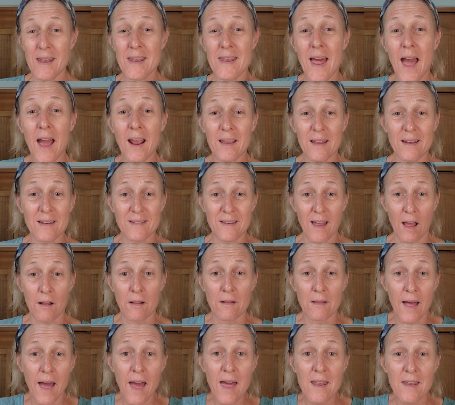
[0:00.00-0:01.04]
neck and
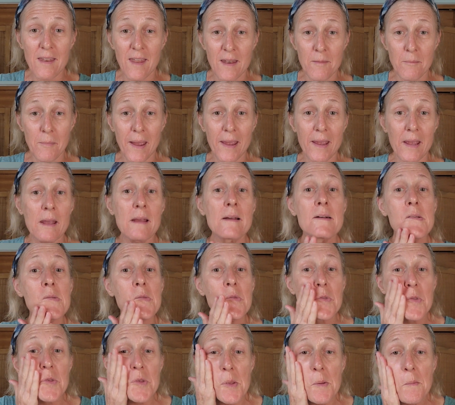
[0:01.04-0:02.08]
décolleté and my
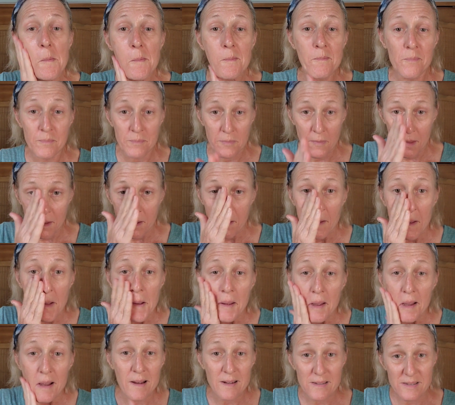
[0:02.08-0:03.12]
hands,
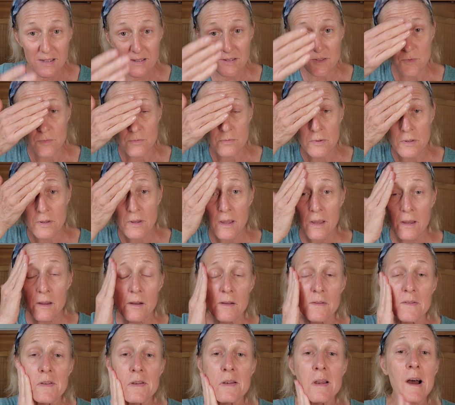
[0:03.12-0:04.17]
because it's really
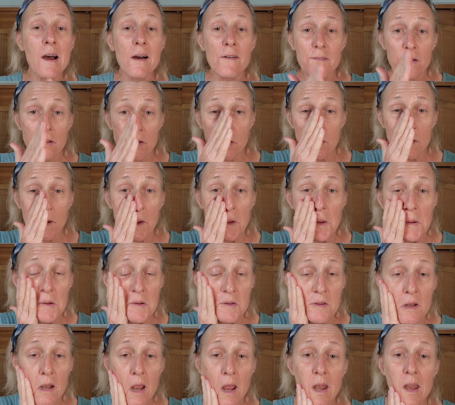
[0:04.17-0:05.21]
good stuff and you can
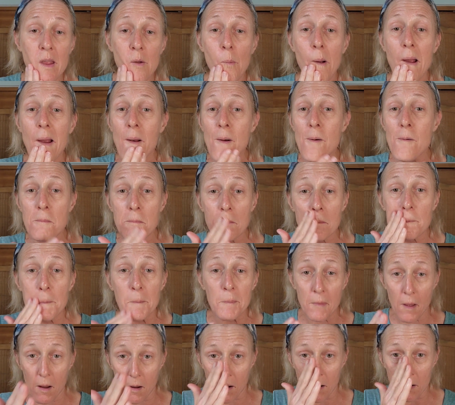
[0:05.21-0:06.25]
use it anywhere
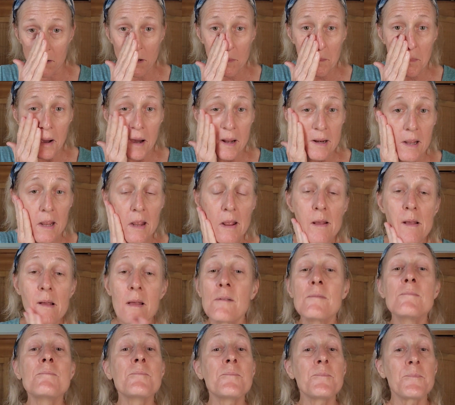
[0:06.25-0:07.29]
on your body.
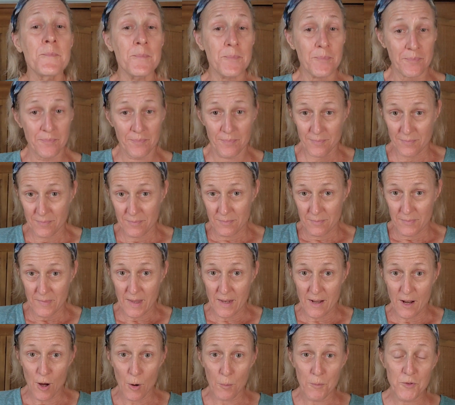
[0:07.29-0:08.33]

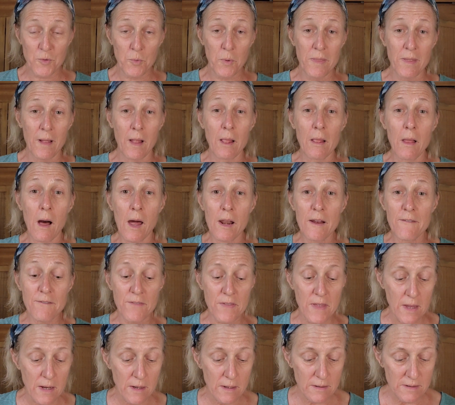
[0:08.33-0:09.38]
It helps with a lot of
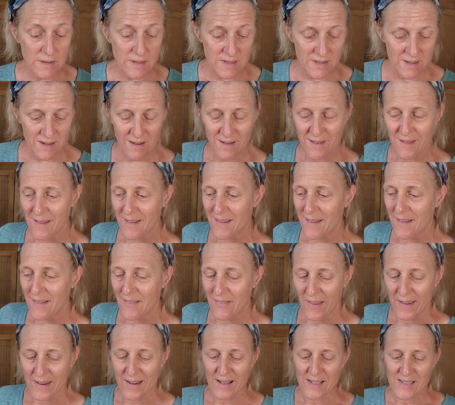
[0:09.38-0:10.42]
things.
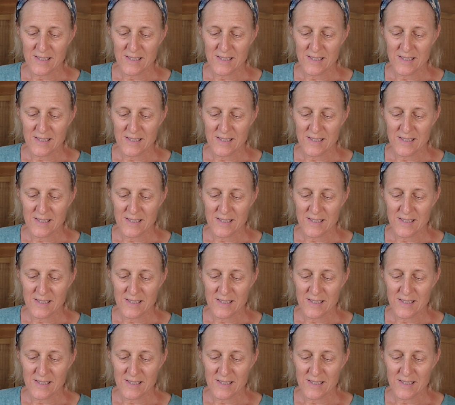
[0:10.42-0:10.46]
Like I